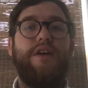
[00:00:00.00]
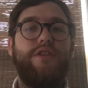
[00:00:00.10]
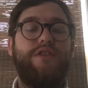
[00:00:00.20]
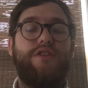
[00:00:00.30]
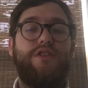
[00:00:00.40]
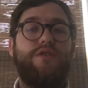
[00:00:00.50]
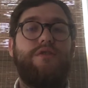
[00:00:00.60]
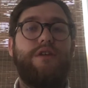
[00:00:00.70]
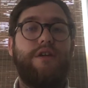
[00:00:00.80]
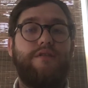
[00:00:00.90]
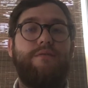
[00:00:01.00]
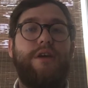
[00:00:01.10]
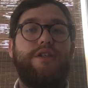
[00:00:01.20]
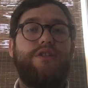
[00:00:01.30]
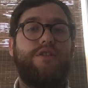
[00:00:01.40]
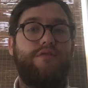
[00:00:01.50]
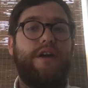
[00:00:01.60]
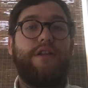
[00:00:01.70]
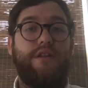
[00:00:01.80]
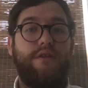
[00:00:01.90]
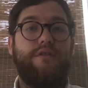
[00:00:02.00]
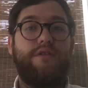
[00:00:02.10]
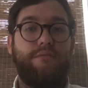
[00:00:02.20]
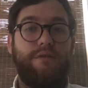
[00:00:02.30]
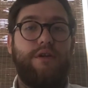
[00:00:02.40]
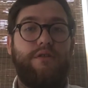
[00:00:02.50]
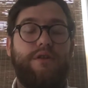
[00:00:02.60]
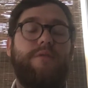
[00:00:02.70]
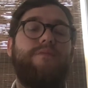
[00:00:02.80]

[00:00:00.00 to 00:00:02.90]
than storing information directly on your computer.